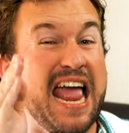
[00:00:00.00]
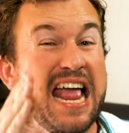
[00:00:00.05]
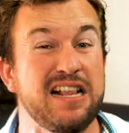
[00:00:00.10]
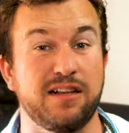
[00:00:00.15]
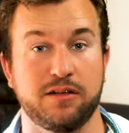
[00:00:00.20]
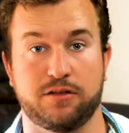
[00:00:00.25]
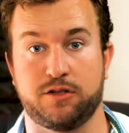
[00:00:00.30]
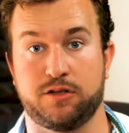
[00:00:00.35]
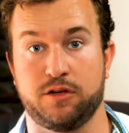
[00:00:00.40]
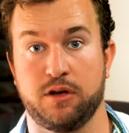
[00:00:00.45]

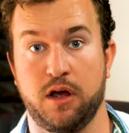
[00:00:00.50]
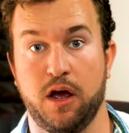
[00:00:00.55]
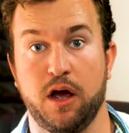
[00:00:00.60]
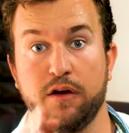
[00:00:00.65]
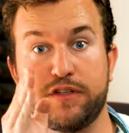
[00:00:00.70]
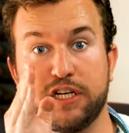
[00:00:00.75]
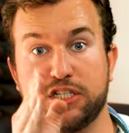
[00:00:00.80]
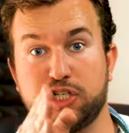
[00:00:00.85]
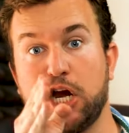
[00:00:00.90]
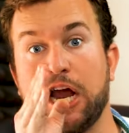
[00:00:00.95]
end
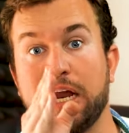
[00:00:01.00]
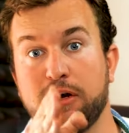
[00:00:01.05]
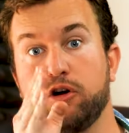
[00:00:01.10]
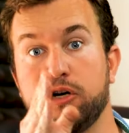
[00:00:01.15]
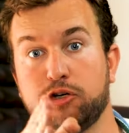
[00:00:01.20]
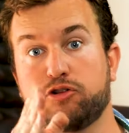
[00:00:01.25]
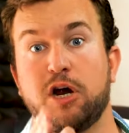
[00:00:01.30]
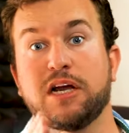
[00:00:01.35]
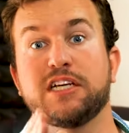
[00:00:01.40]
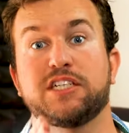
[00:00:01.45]
of the
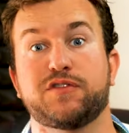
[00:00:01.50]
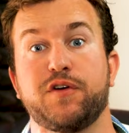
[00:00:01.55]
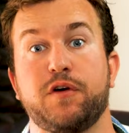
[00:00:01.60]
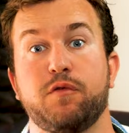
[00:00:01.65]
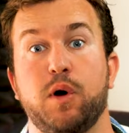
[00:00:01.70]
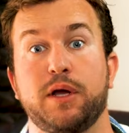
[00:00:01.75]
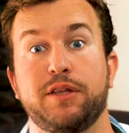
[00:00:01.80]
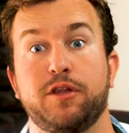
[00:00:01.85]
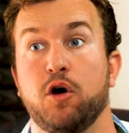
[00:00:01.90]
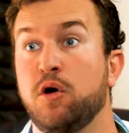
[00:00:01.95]
January
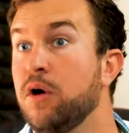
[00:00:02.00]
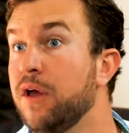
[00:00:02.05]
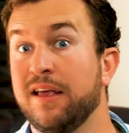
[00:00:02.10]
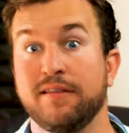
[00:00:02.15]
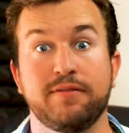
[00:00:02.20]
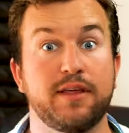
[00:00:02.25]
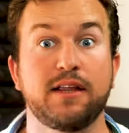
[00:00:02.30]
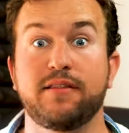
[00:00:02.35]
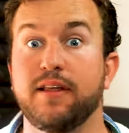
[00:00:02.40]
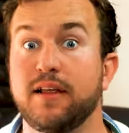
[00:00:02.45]
transfer window,
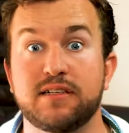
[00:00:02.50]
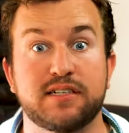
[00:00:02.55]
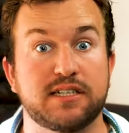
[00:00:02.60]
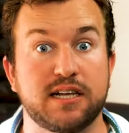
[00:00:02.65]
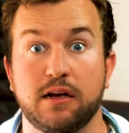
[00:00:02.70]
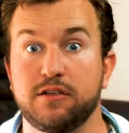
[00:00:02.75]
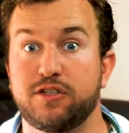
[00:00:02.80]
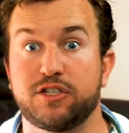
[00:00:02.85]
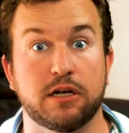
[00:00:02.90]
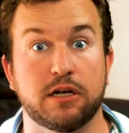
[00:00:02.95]
they then sign